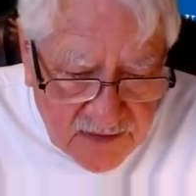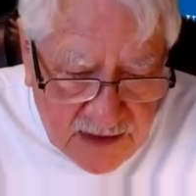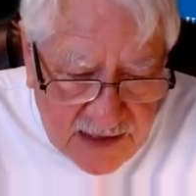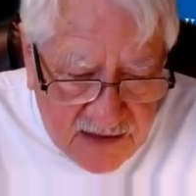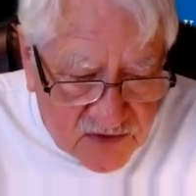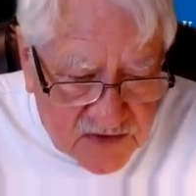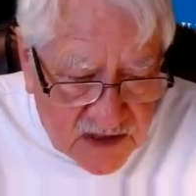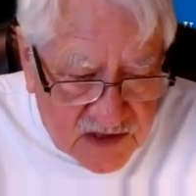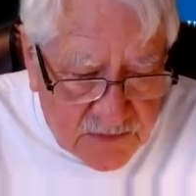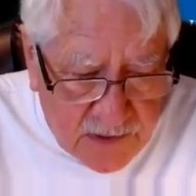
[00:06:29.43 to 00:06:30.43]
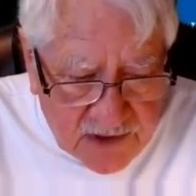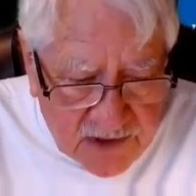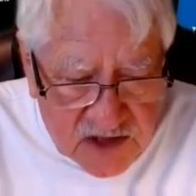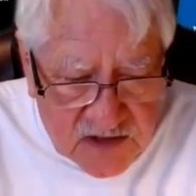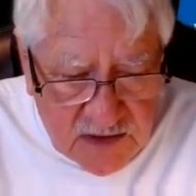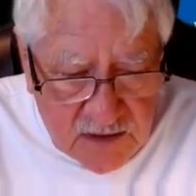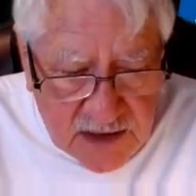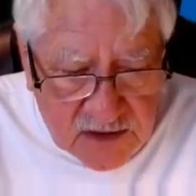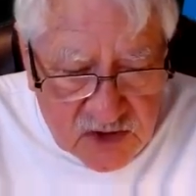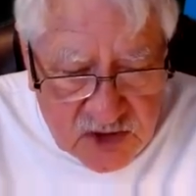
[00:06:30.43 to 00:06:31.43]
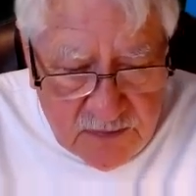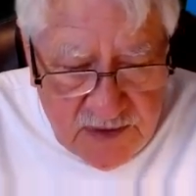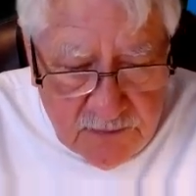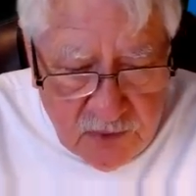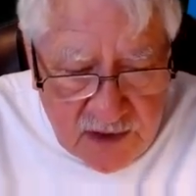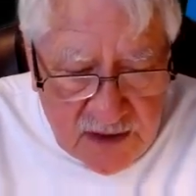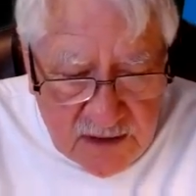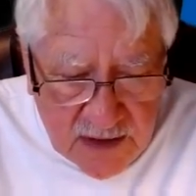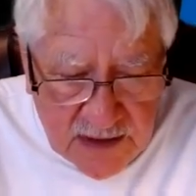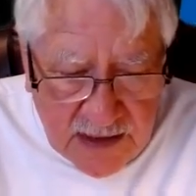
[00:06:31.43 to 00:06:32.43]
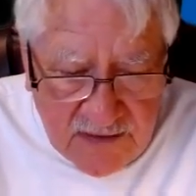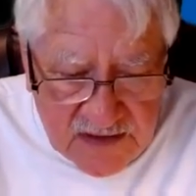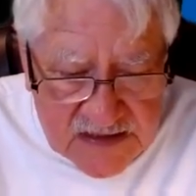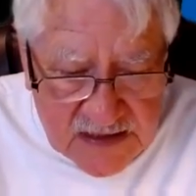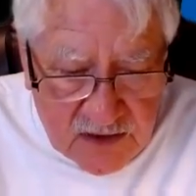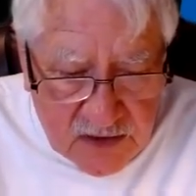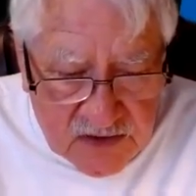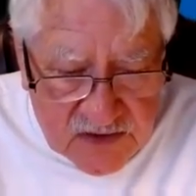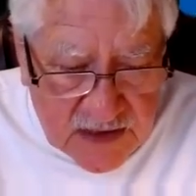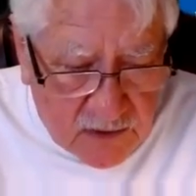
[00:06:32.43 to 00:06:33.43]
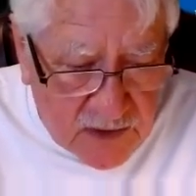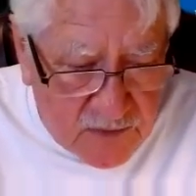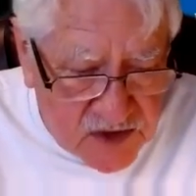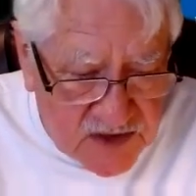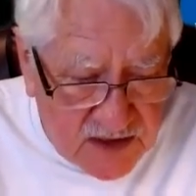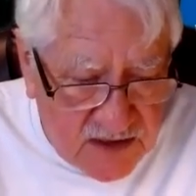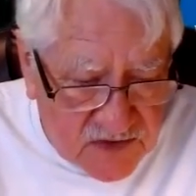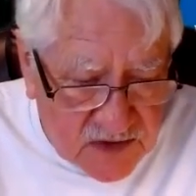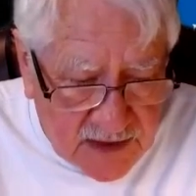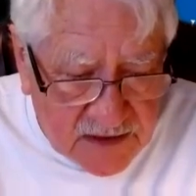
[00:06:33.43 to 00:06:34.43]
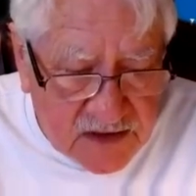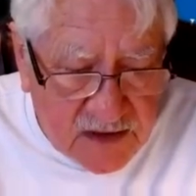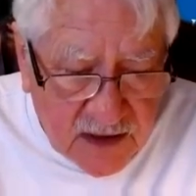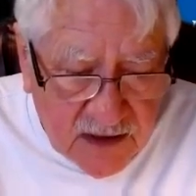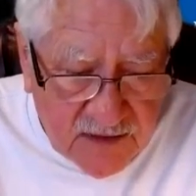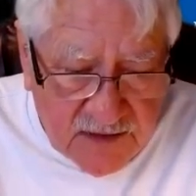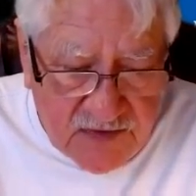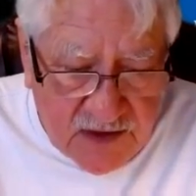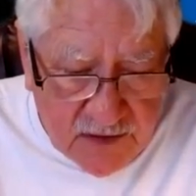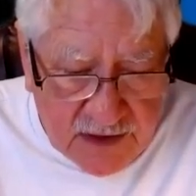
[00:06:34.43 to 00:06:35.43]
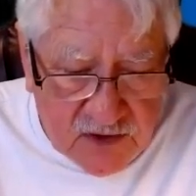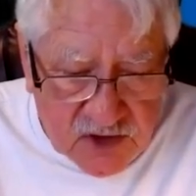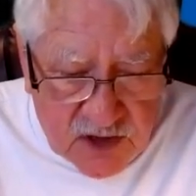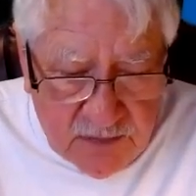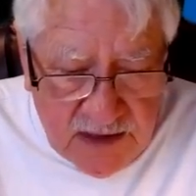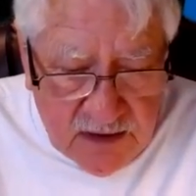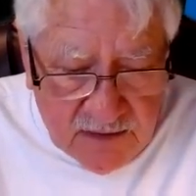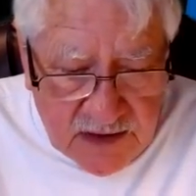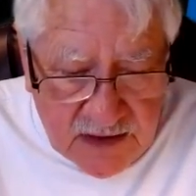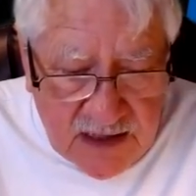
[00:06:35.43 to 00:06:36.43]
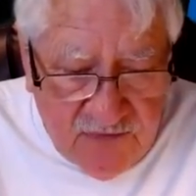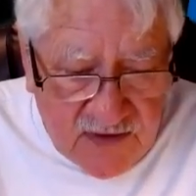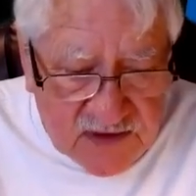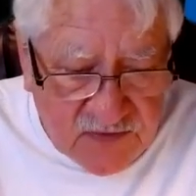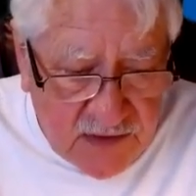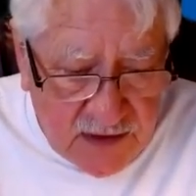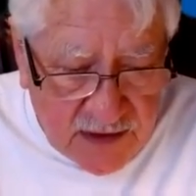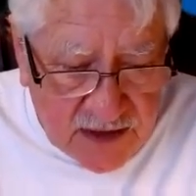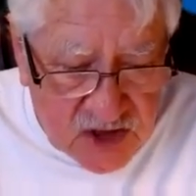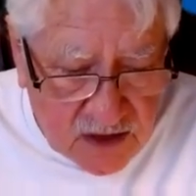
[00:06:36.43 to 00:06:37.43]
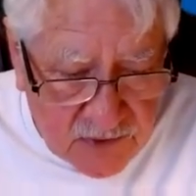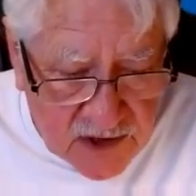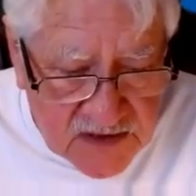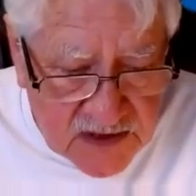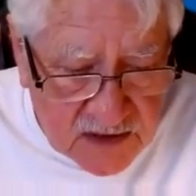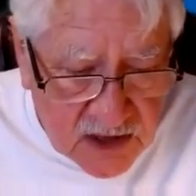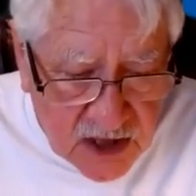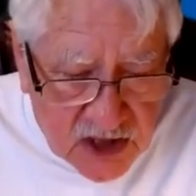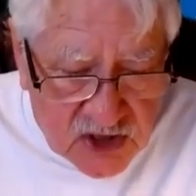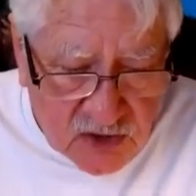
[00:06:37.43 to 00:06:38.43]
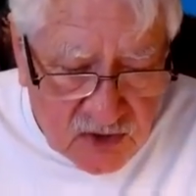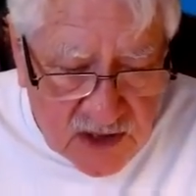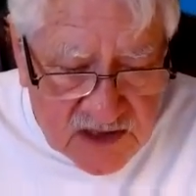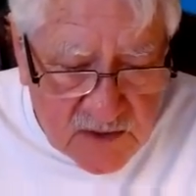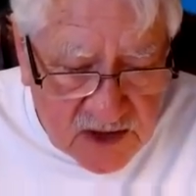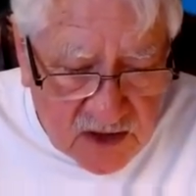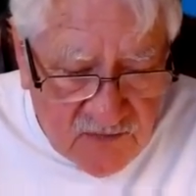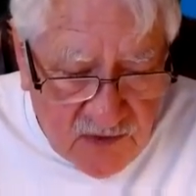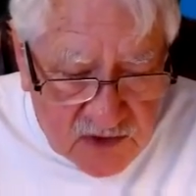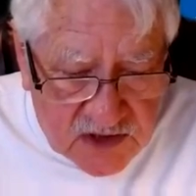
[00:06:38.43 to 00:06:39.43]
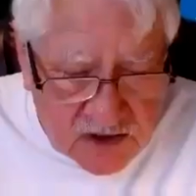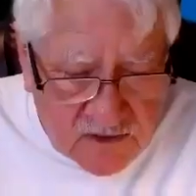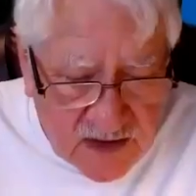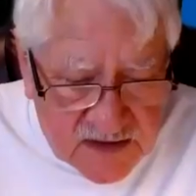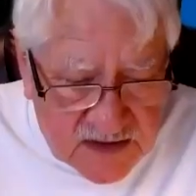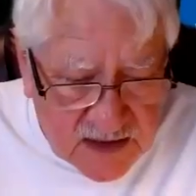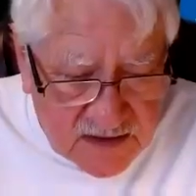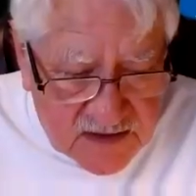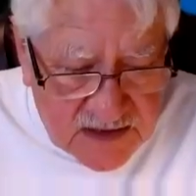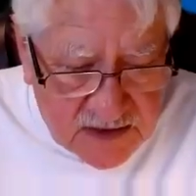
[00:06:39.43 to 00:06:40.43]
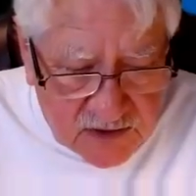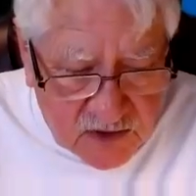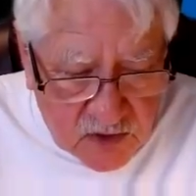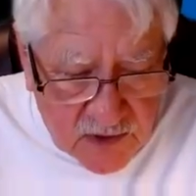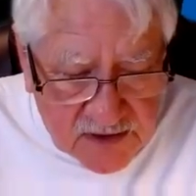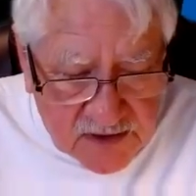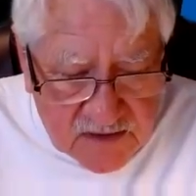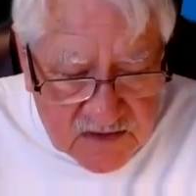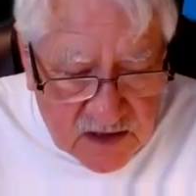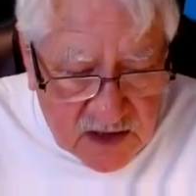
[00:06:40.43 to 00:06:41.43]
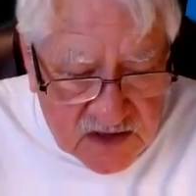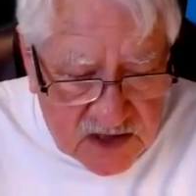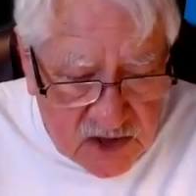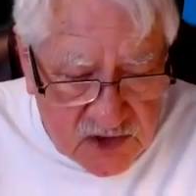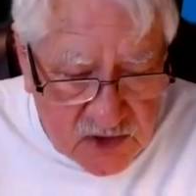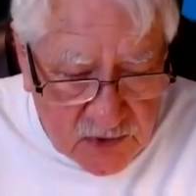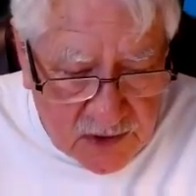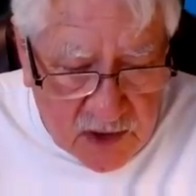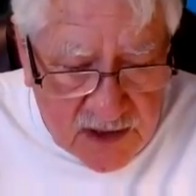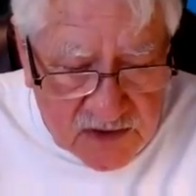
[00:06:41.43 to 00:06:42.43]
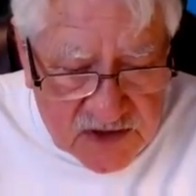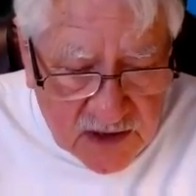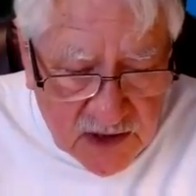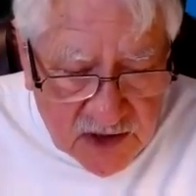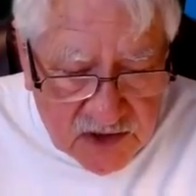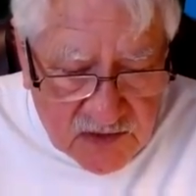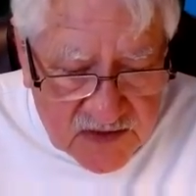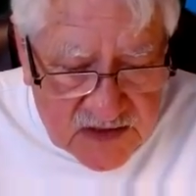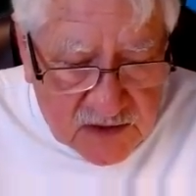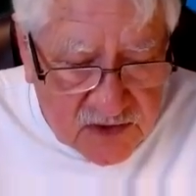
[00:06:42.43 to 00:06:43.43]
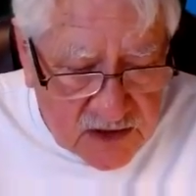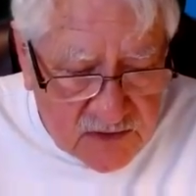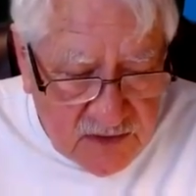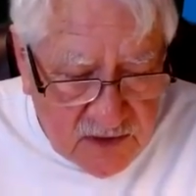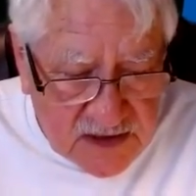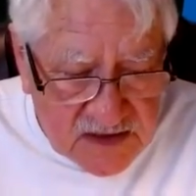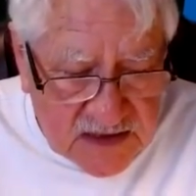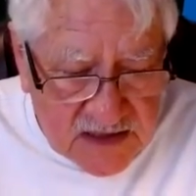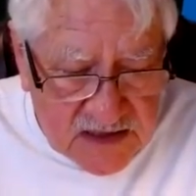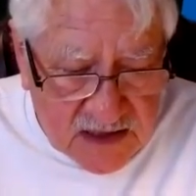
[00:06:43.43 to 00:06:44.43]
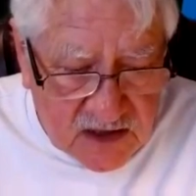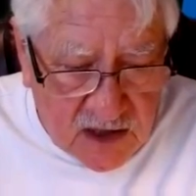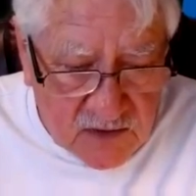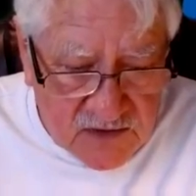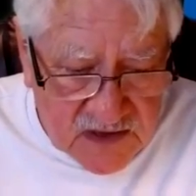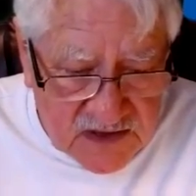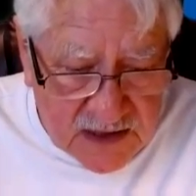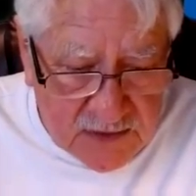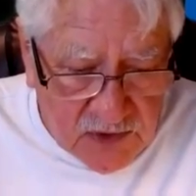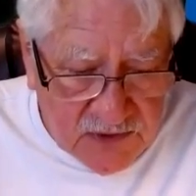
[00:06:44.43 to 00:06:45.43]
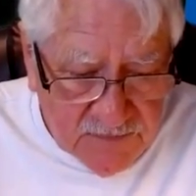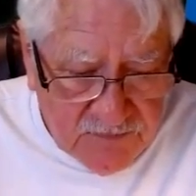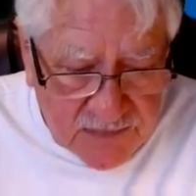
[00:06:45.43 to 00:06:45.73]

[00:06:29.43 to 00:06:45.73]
That after such publication, the electors should be appointed and the senators and representatives elected, that the electors should meet on the day fixed for the election of the president, should transmit their vote certified, signed, and sealed, and directed as the Constitution requires to the Secretary of the United States in Congress assembled,